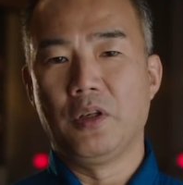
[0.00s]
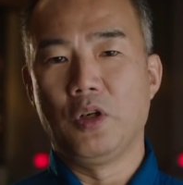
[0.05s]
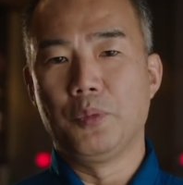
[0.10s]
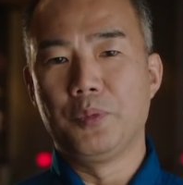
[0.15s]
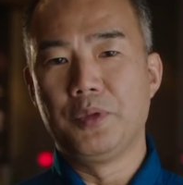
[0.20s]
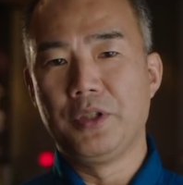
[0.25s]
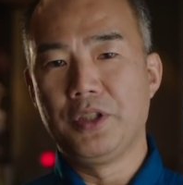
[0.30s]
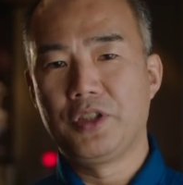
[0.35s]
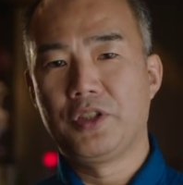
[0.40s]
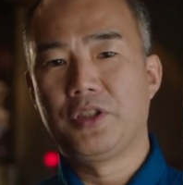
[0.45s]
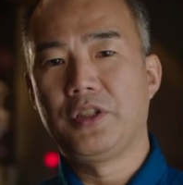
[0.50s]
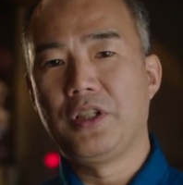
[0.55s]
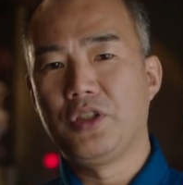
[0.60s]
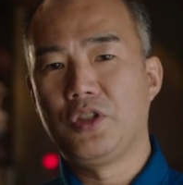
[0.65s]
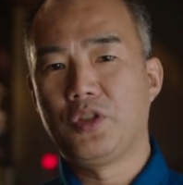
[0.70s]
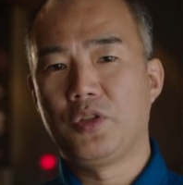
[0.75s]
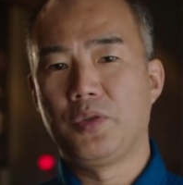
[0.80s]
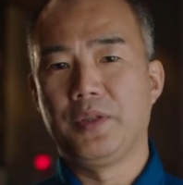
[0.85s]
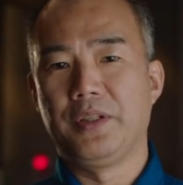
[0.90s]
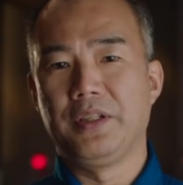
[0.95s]
of this
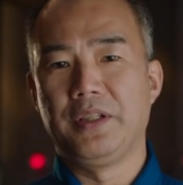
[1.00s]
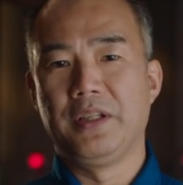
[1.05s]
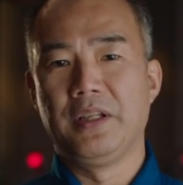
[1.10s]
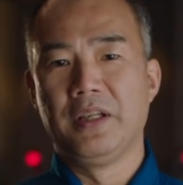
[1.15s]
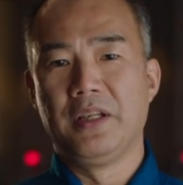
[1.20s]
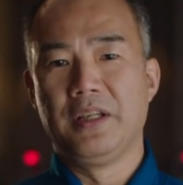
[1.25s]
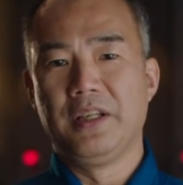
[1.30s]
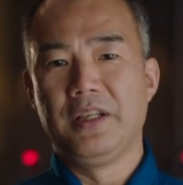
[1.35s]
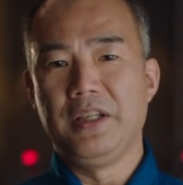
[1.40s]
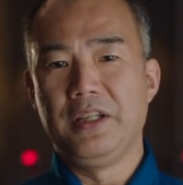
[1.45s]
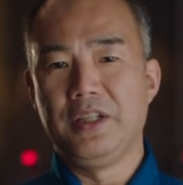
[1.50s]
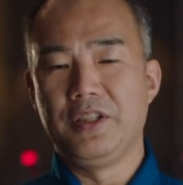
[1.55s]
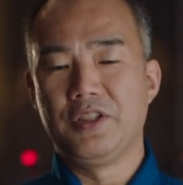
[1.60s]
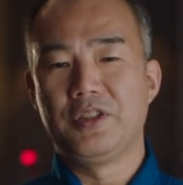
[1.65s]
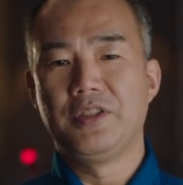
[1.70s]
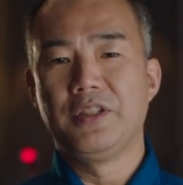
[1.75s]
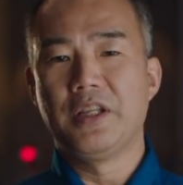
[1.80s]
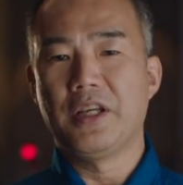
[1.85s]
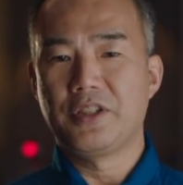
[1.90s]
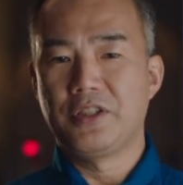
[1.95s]
century
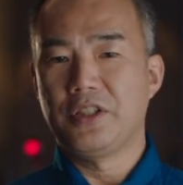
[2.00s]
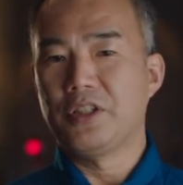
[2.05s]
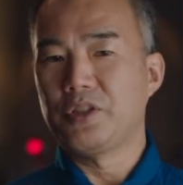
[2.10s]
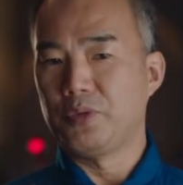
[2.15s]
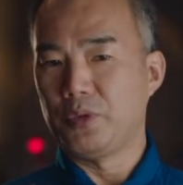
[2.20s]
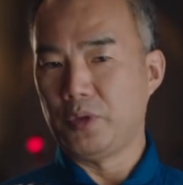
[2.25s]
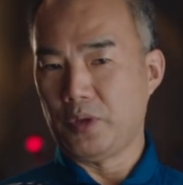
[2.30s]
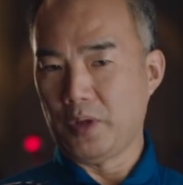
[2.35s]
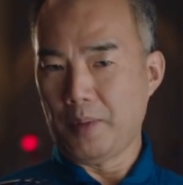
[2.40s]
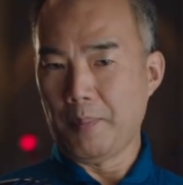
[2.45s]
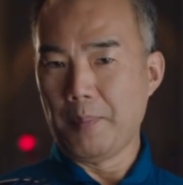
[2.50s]
is not just for